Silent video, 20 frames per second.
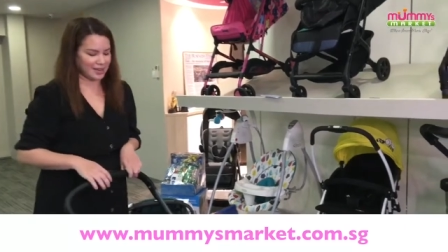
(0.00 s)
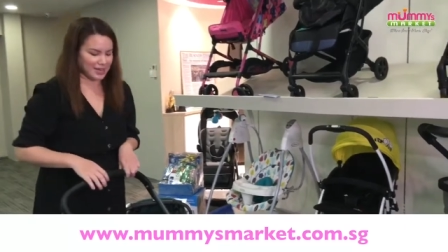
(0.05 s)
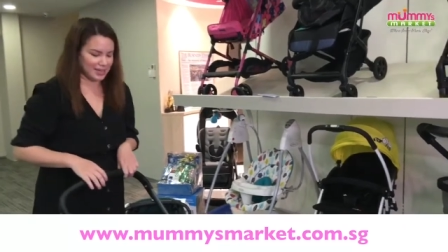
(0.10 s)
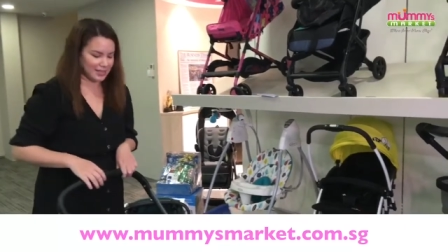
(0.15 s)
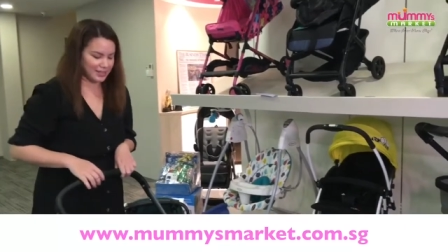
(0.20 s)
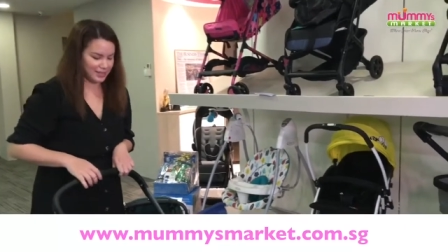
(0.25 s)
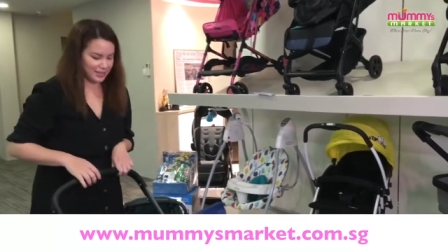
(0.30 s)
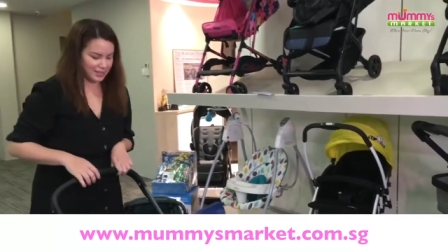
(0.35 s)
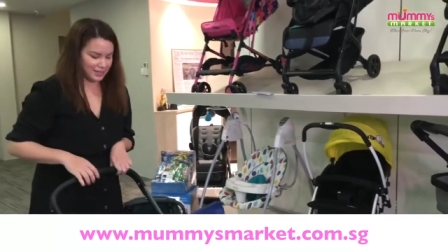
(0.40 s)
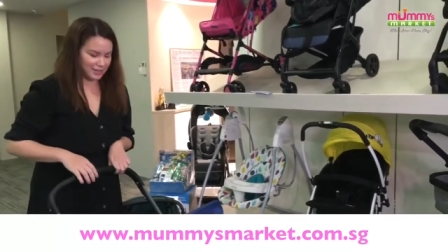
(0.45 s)
car
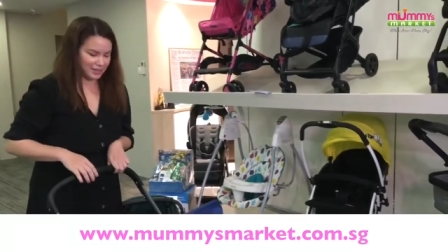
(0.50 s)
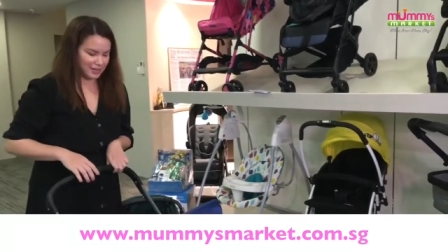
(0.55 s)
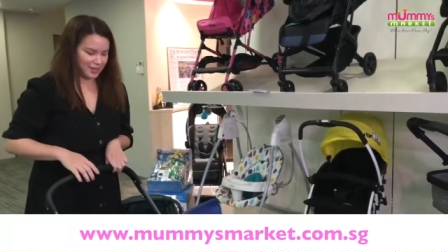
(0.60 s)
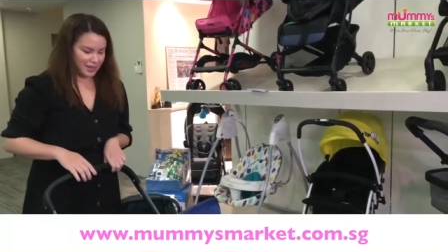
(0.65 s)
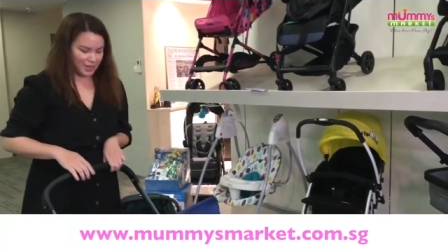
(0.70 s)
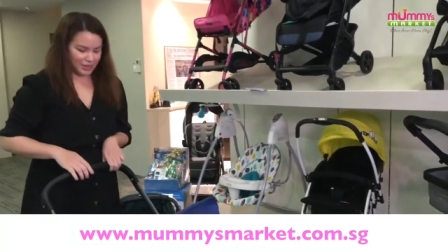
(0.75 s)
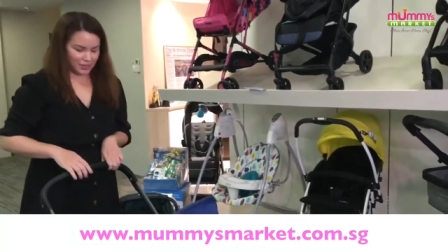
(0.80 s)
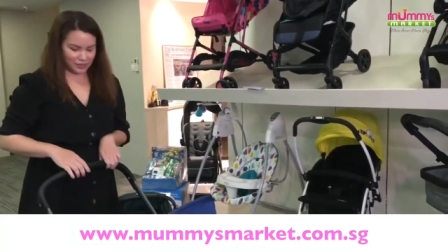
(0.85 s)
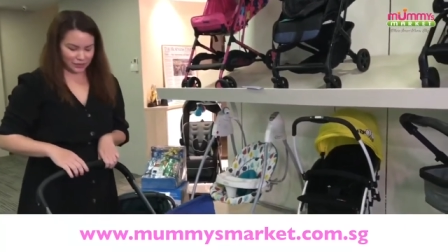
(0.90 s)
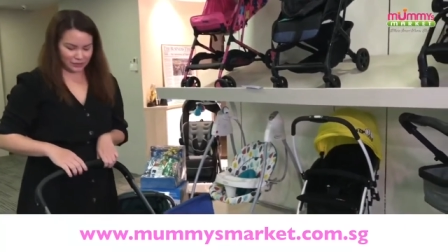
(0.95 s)
seat.
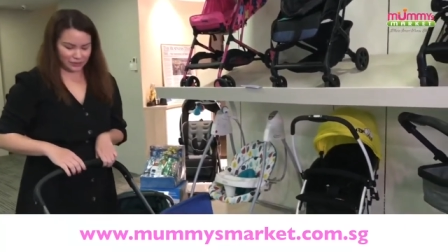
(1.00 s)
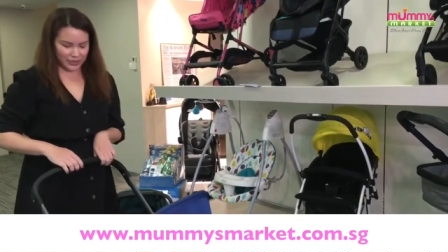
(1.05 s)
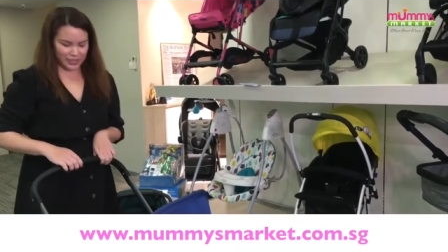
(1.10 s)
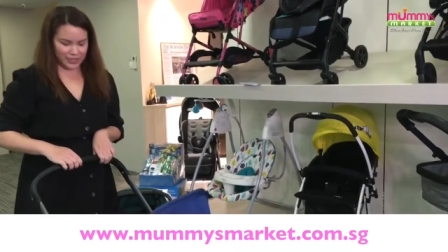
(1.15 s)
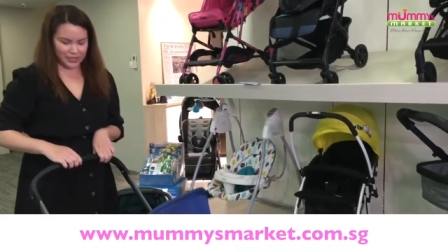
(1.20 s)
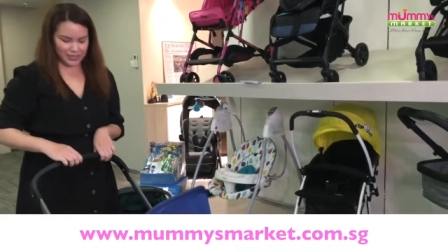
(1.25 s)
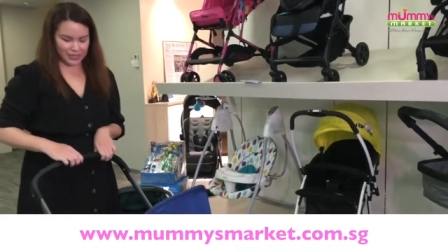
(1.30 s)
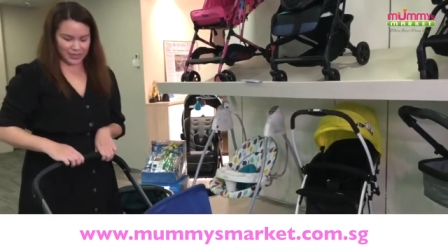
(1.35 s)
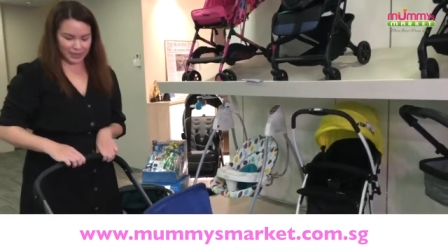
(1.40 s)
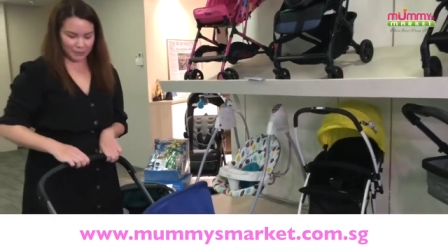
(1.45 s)
So
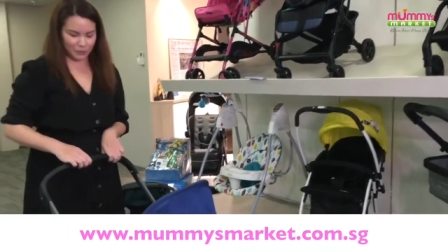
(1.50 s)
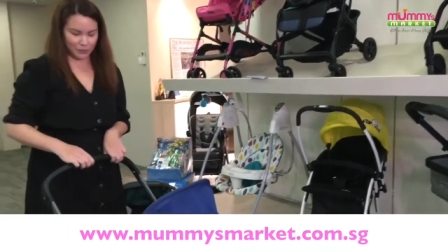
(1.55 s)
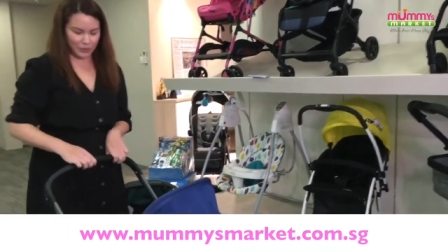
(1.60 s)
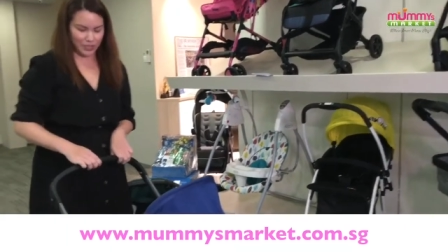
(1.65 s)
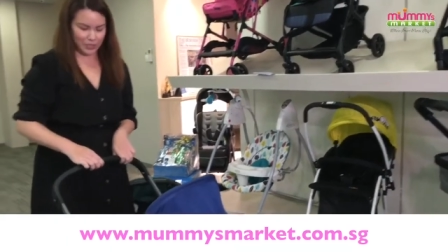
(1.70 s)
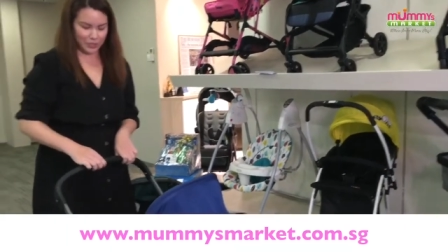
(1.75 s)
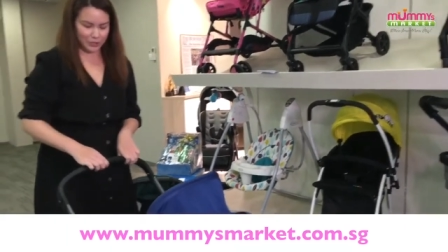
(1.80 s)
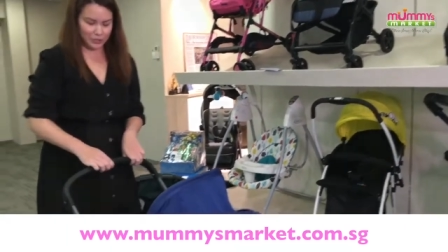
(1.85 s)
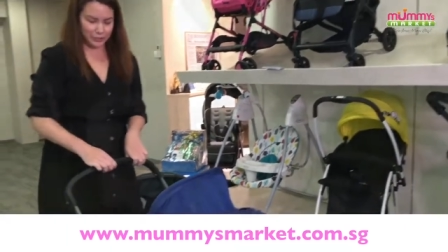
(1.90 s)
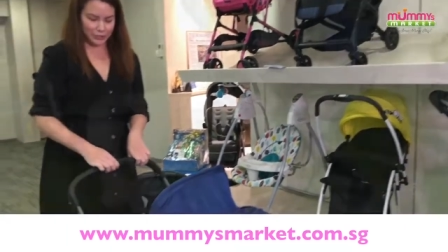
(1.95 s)
first, I'm going